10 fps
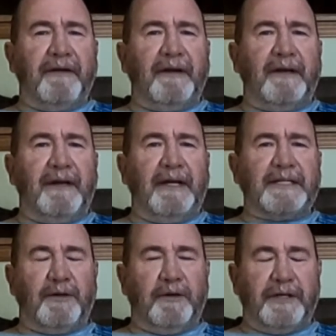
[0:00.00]
And
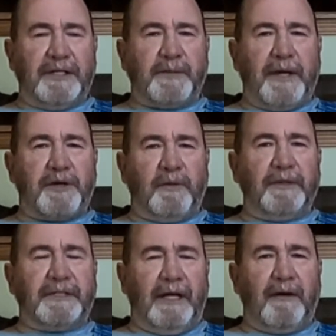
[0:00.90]
I told the dispatcher,
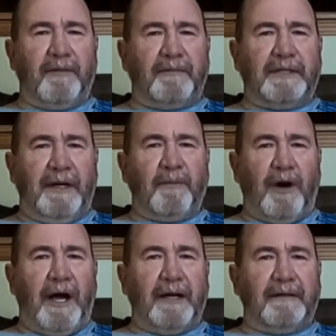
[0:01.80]
well, tell him
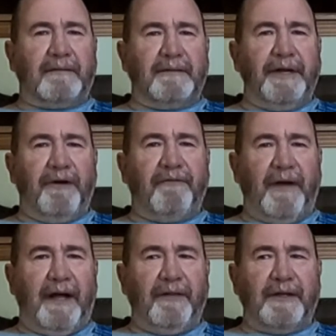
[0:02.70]
Rod,
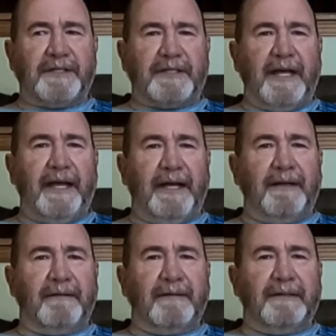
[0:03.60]
found this
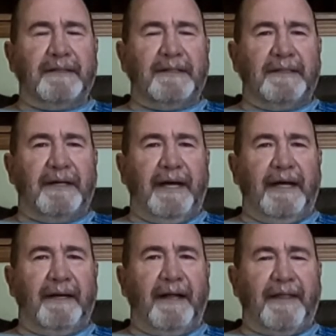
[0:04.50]
thing,
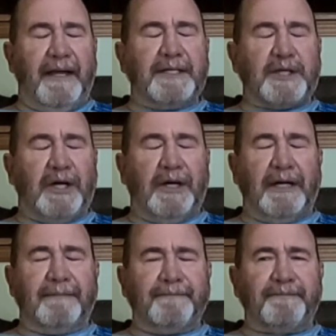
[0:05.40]
and I think it's a car.